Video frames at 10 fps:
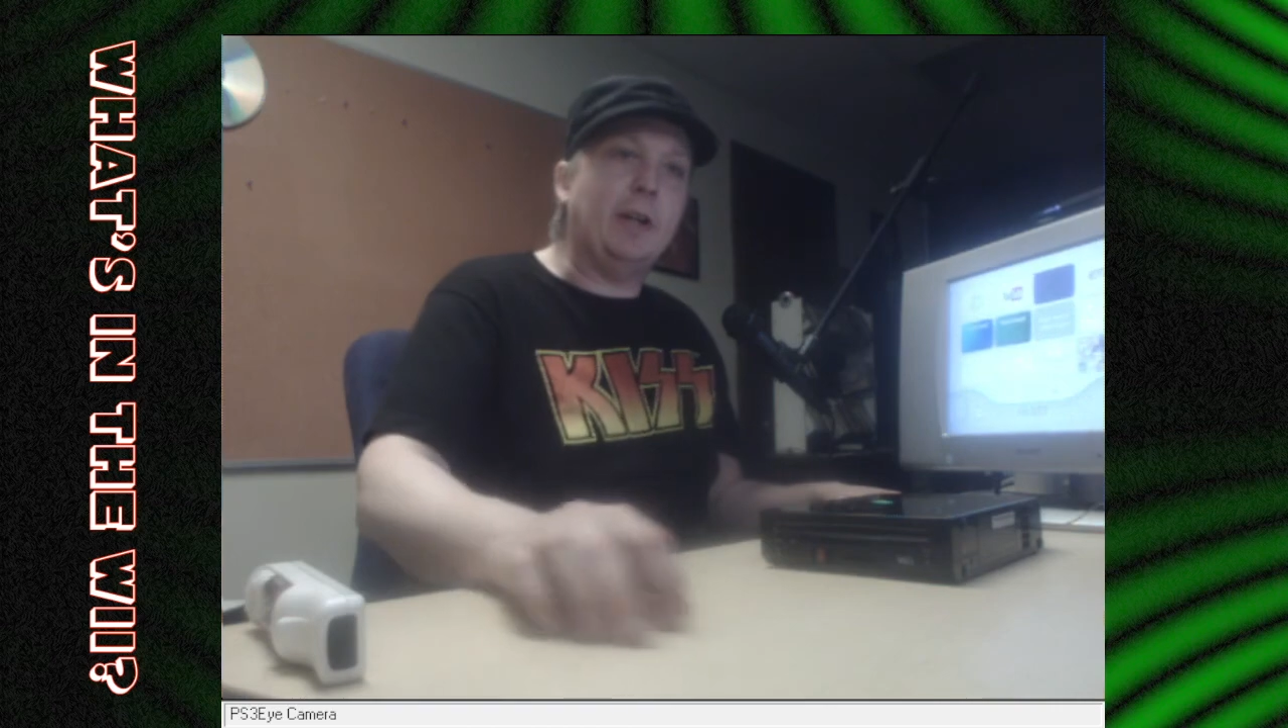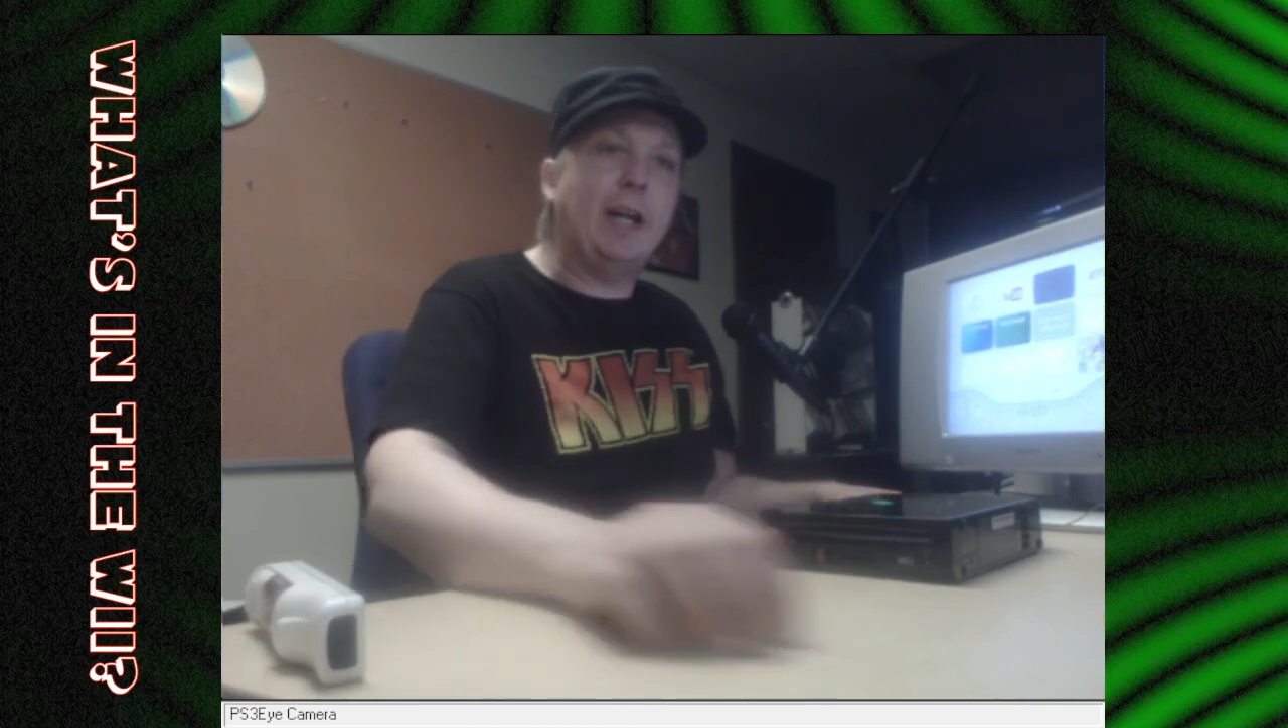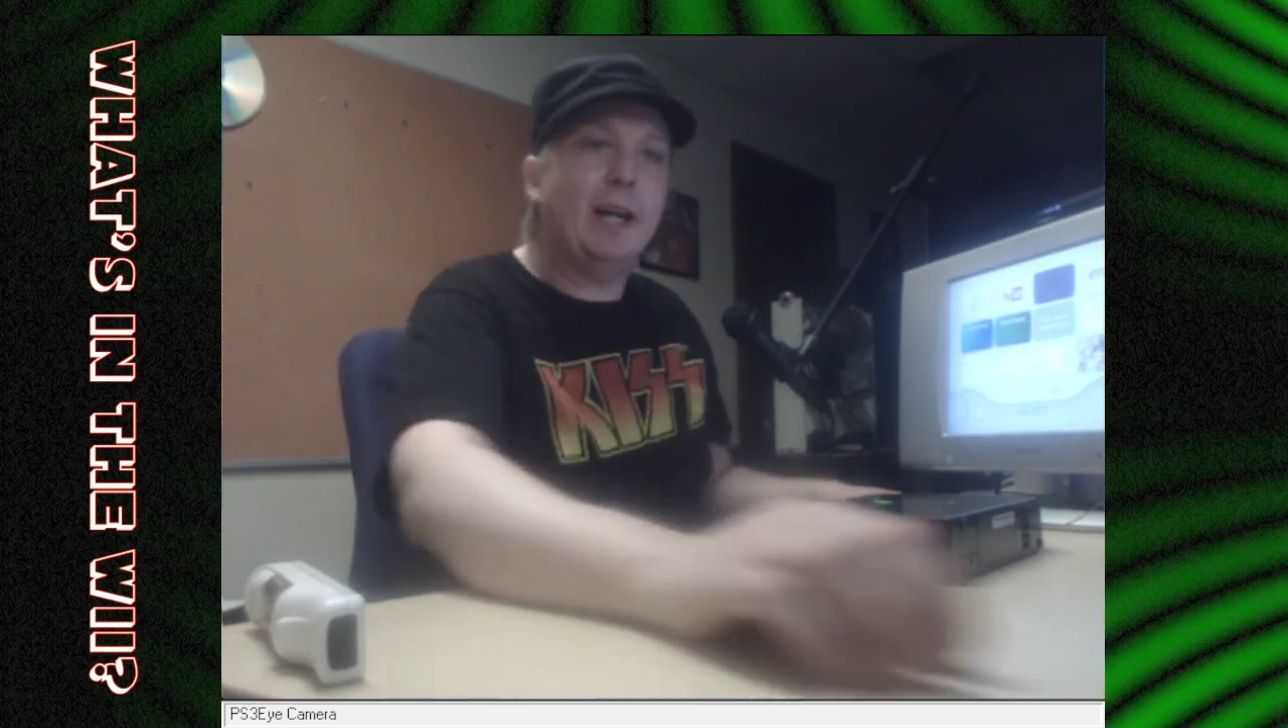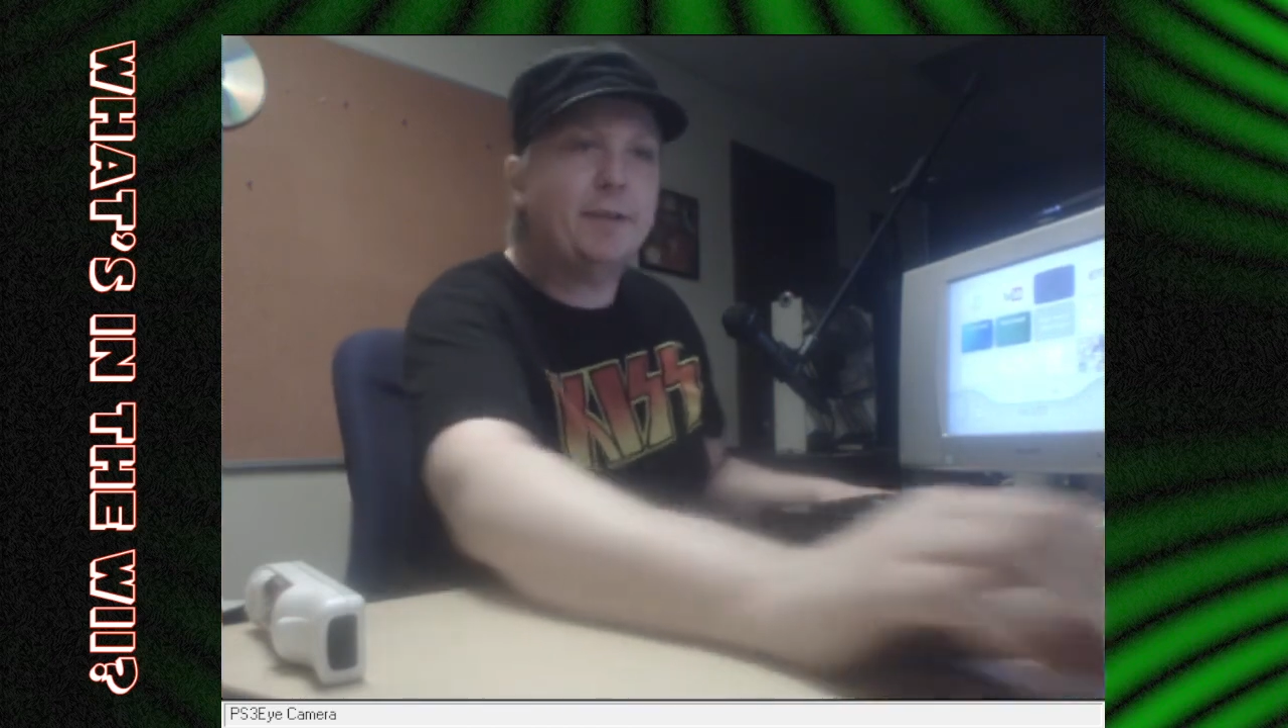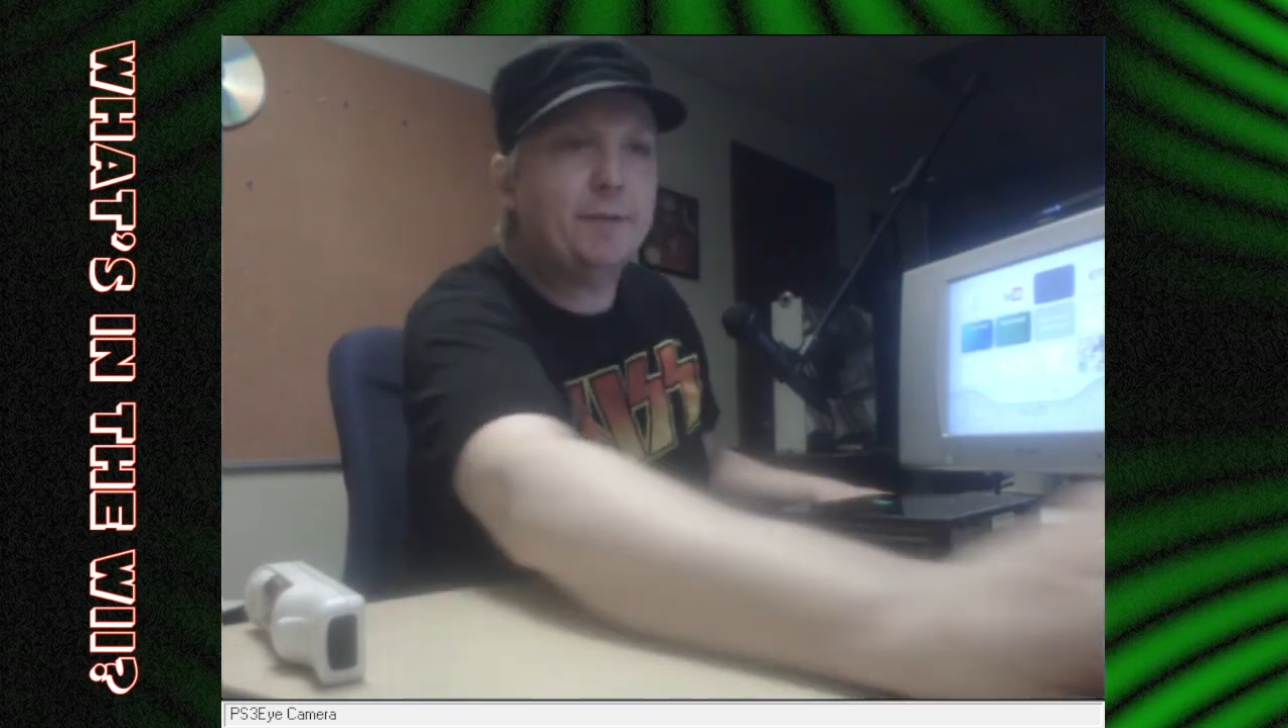
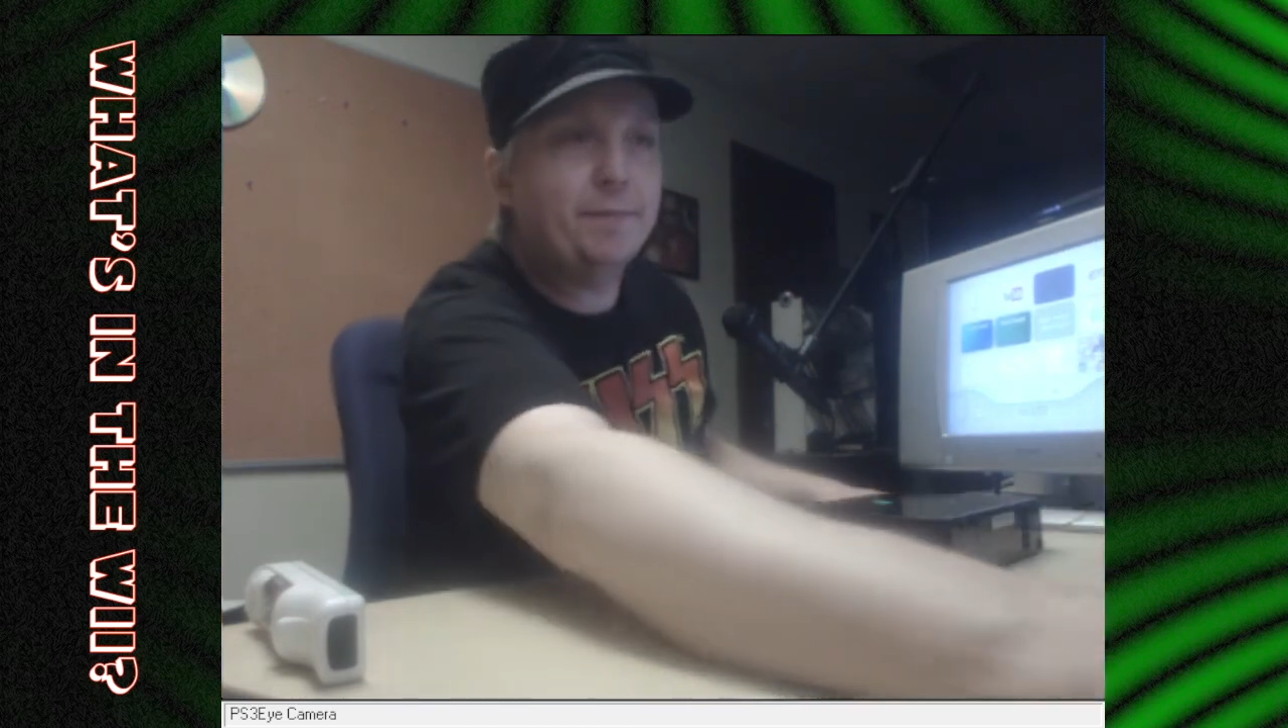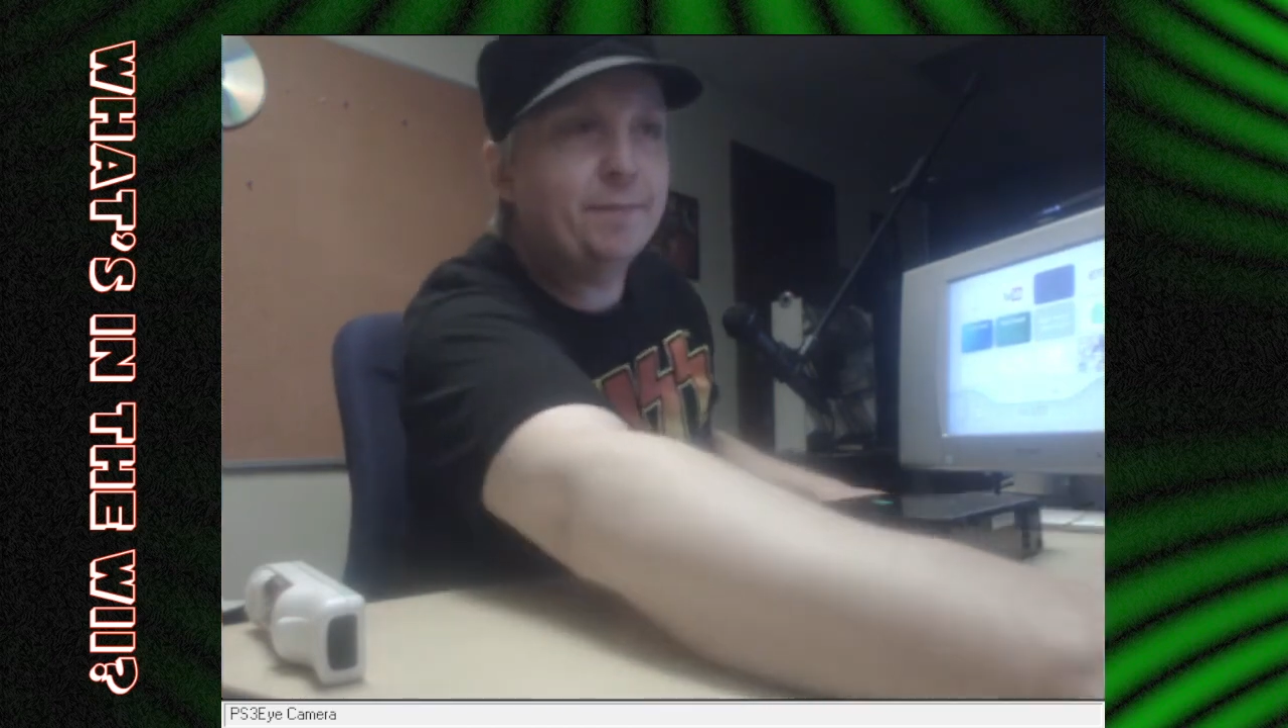guys